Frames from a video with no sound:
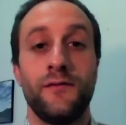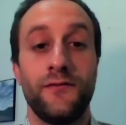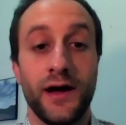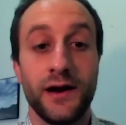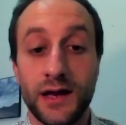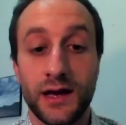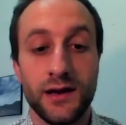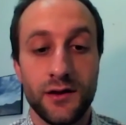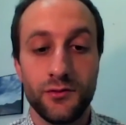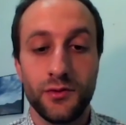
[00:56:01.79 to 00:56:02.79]
Finally,
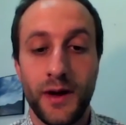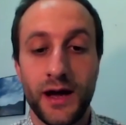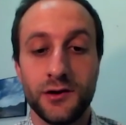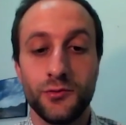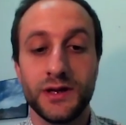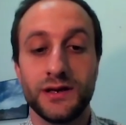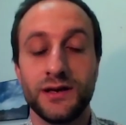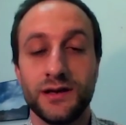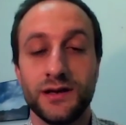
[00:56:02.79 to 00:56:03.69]
another reminder, we did